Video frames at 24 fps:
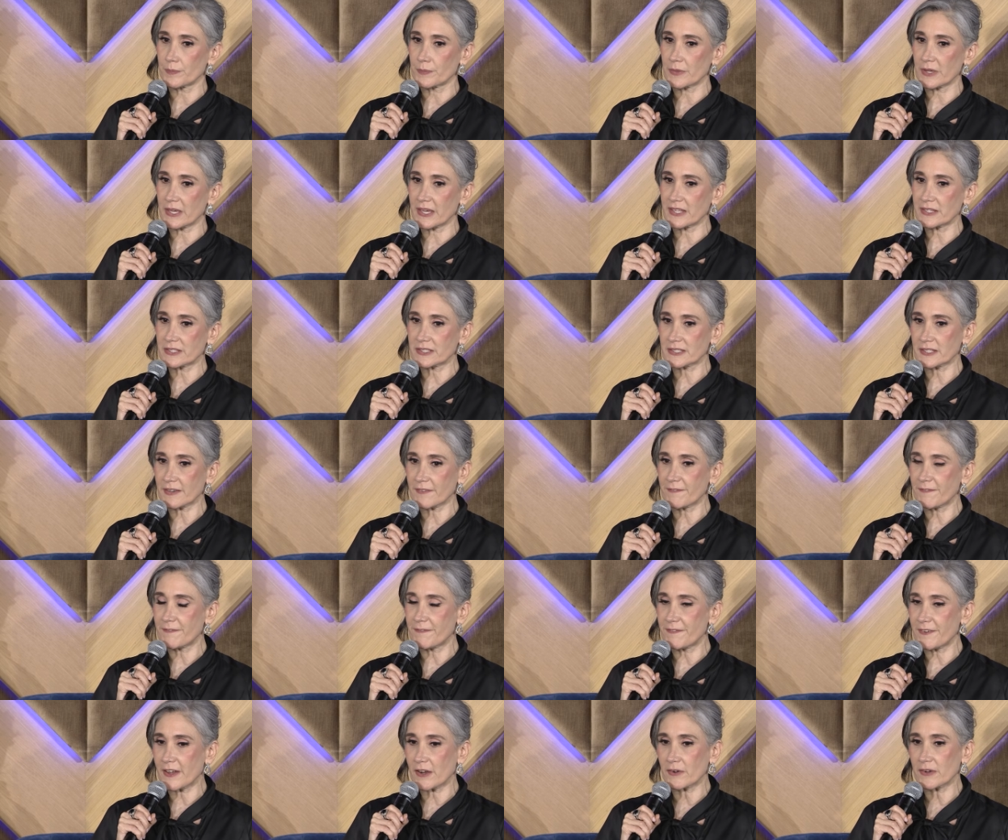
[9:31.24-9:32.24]
It's a
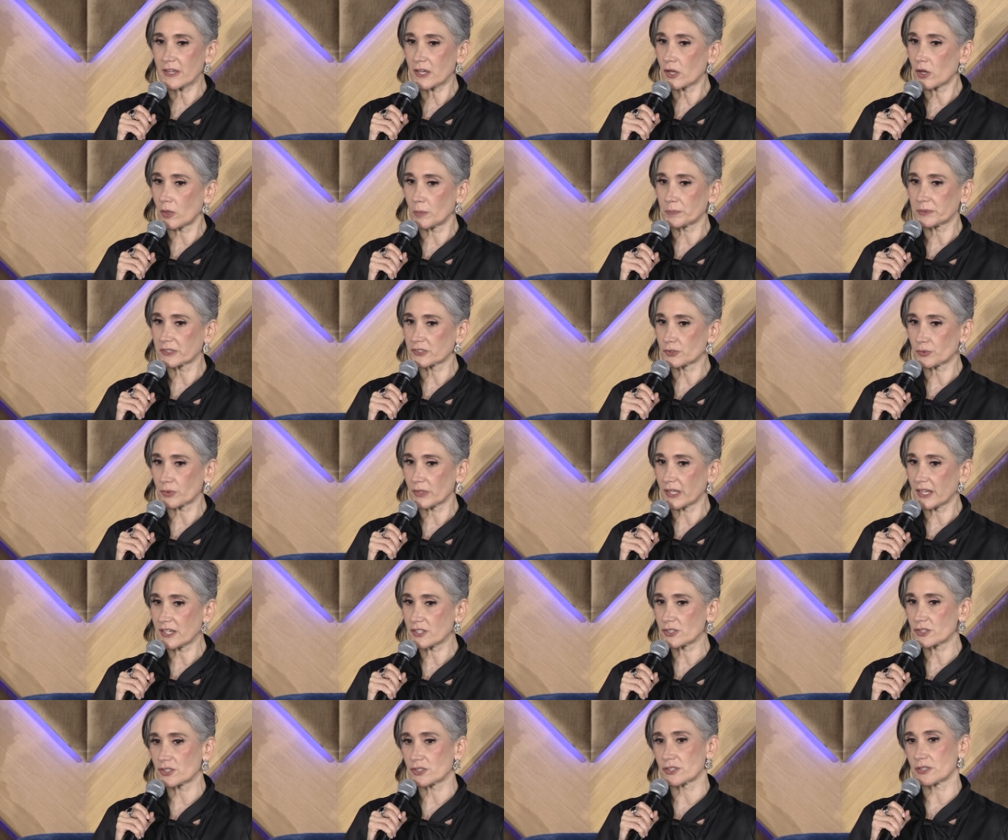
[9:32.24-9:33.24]
very complex
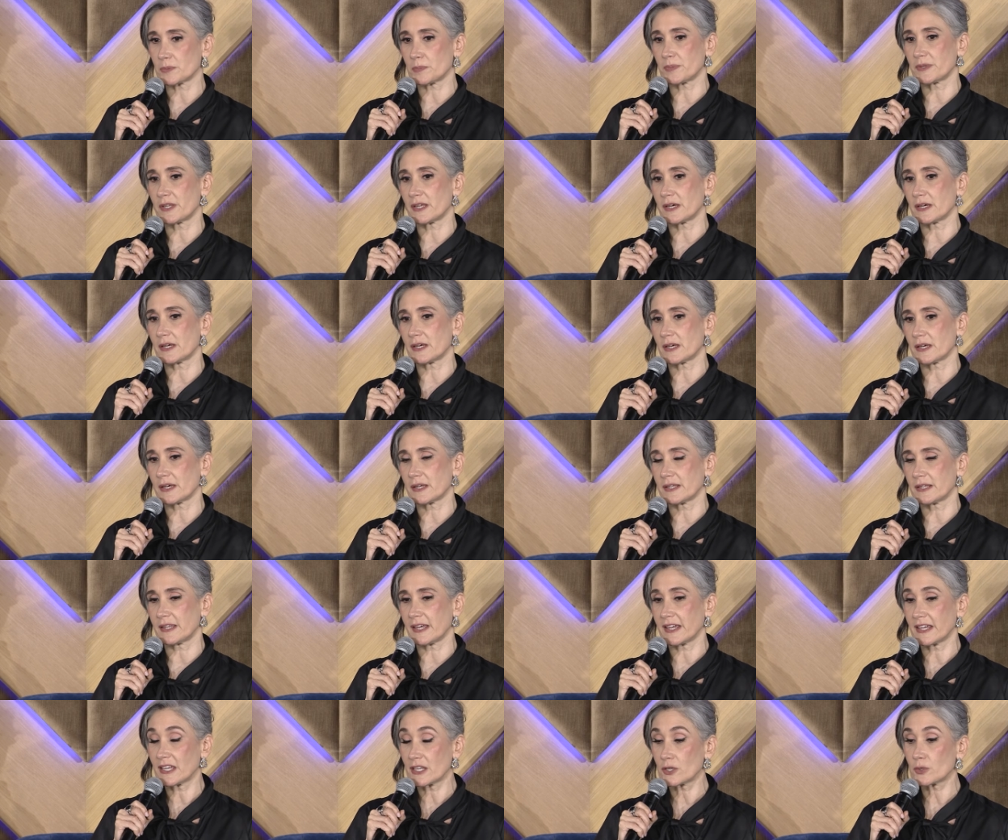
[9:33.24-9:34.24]
relationship. The
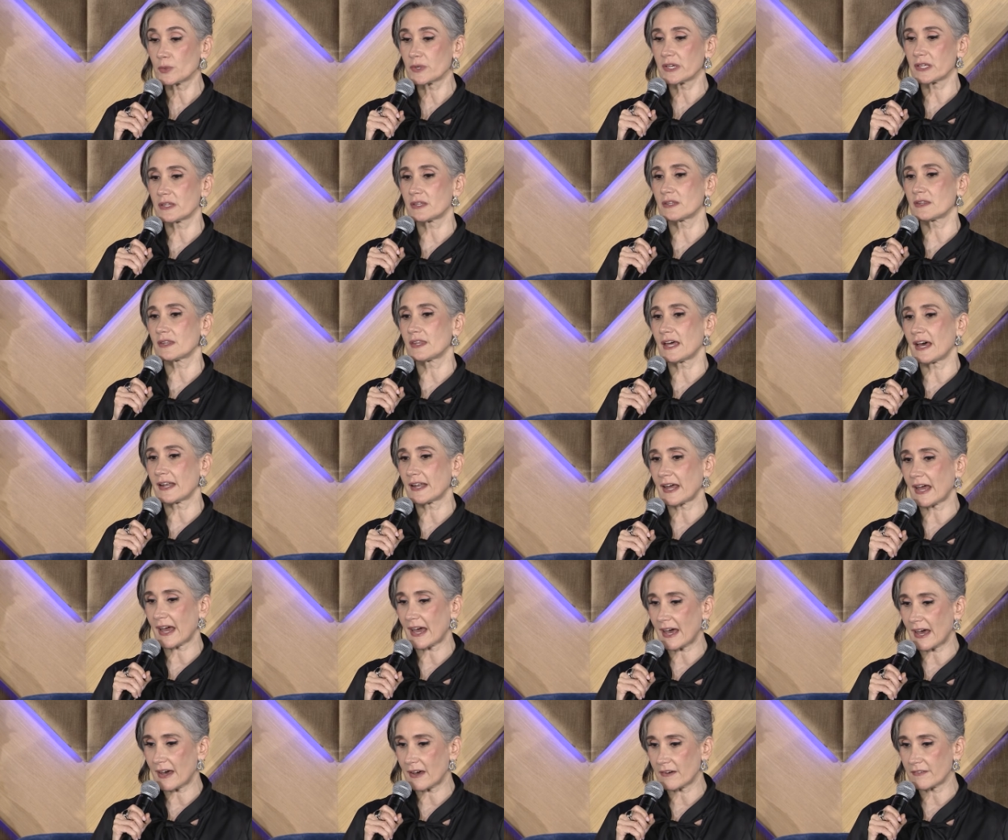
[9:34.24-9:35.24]
Inuit that
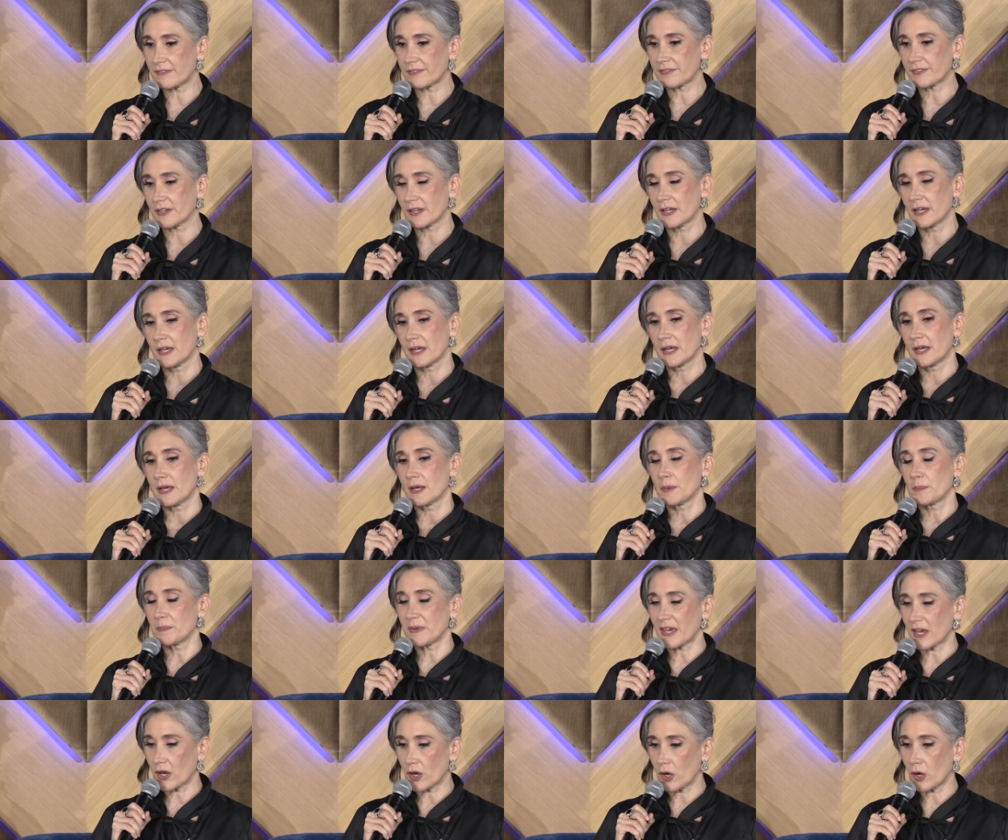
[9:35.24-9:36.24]
have
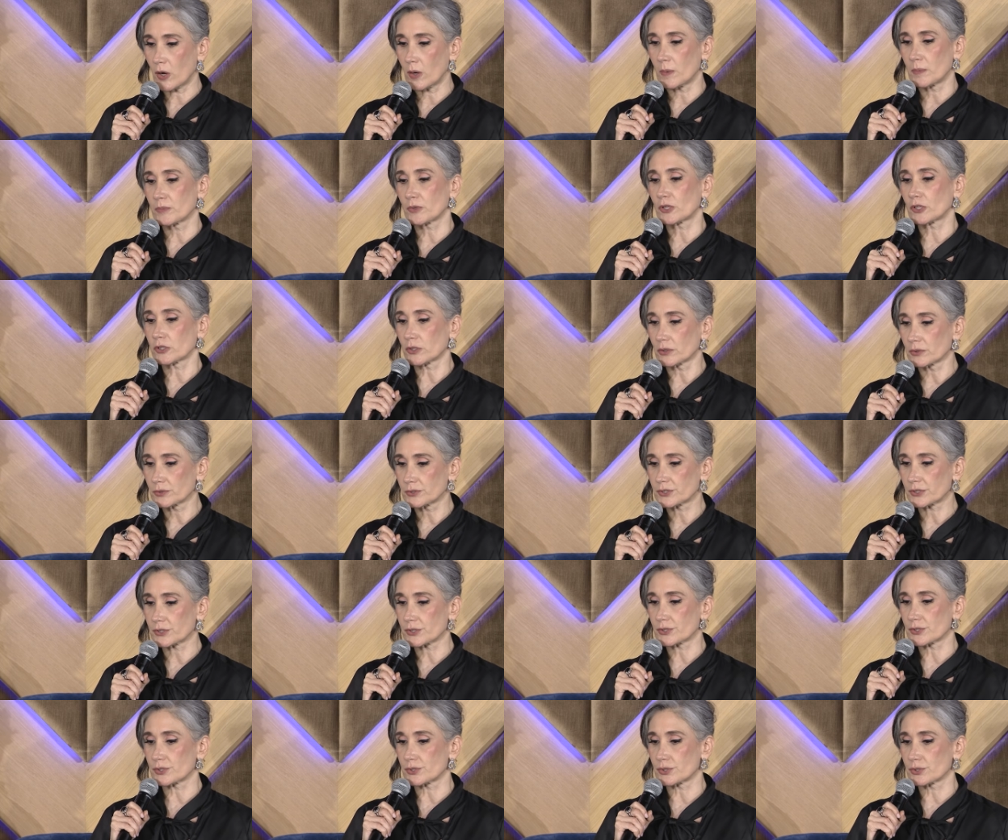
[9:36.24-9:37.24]
become closer
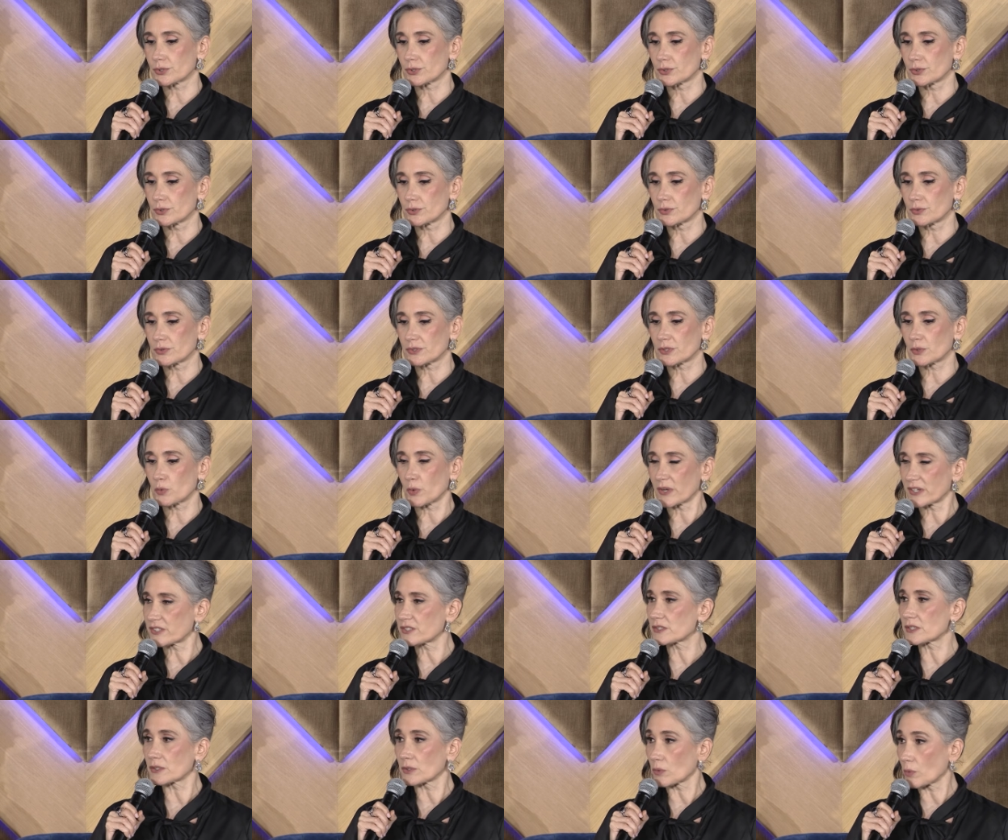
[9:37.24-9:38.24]
to the
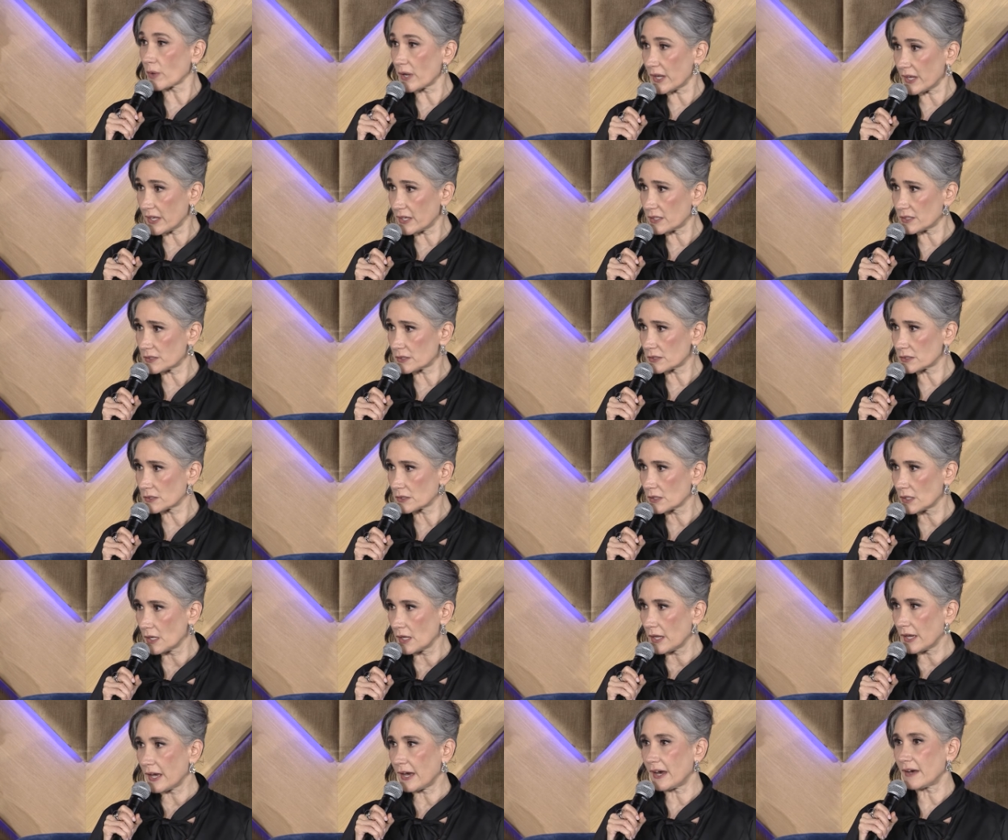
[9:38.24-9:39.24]
Western ways
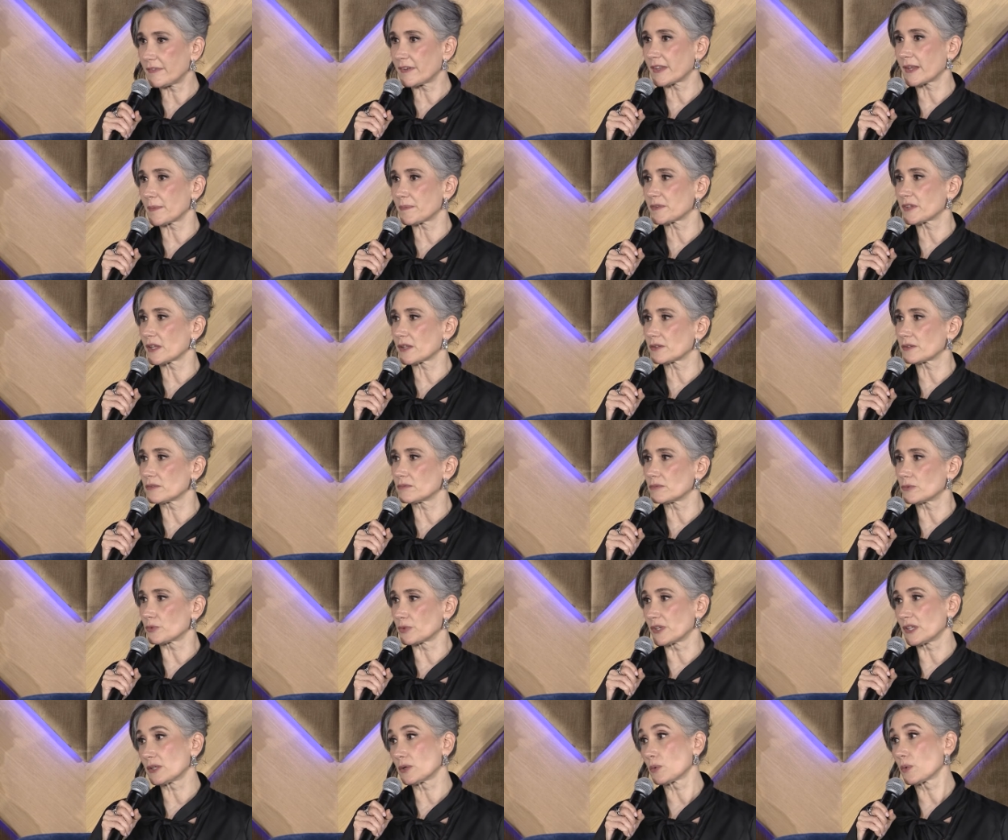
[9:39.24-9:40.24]
have adapted
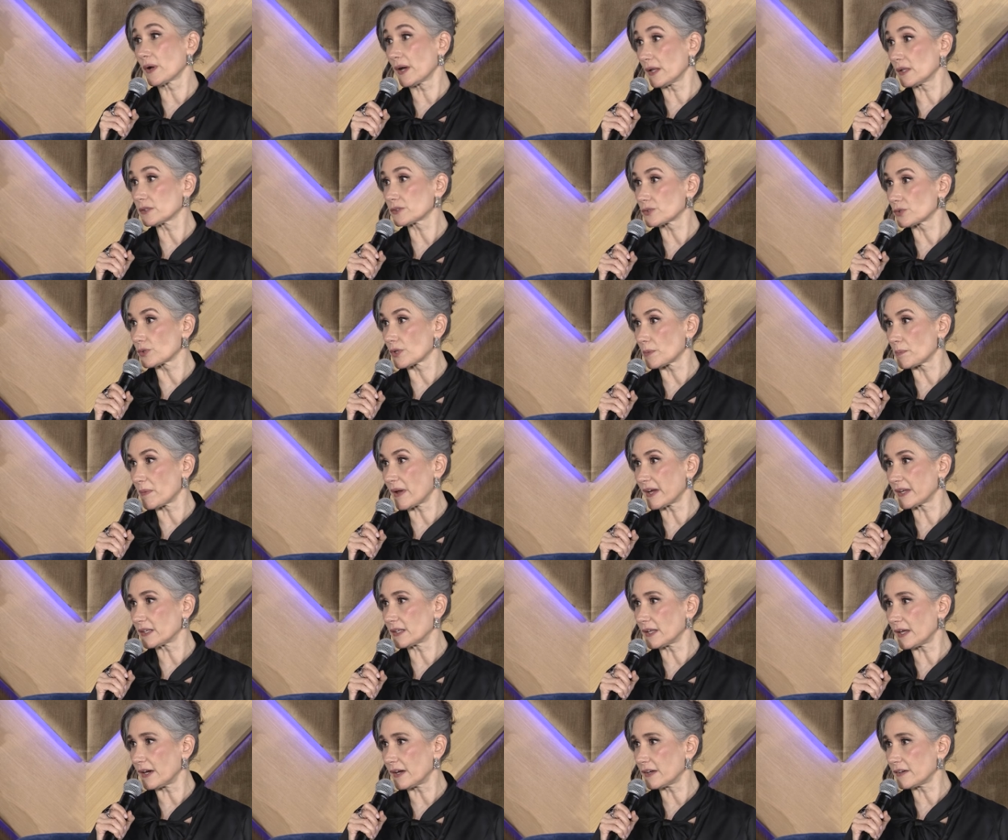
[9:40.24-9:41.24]
really well to the mine
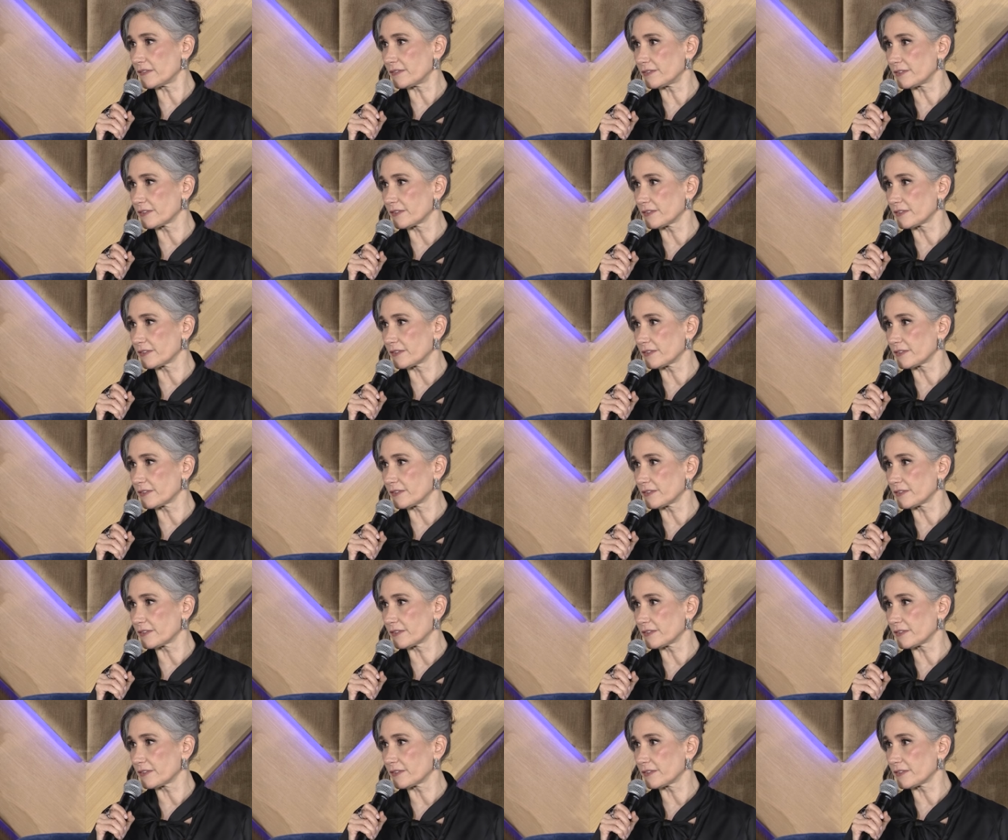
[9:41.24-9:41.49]
life.